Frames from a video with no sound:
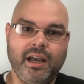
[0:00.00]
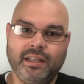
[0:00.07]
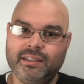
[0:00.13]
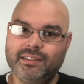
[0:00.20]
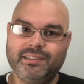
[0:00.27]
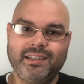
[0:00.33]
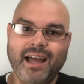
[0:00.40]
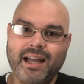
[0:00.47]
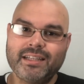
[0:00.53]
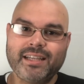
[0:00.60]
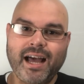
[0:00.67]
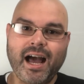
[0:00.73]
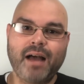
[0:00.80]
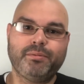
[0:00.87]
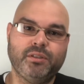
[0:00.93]
There's lots of
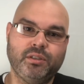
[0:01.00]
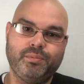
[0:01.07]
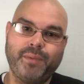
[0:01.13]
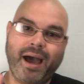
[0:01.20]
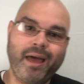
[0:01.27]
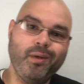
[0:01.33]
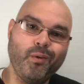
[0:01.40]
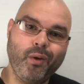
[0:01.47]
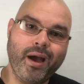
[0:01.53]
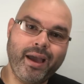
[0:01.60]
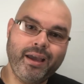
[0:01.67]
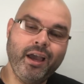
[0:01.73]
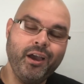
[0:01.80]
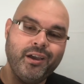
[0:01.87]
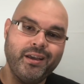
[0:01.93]
options. By the way,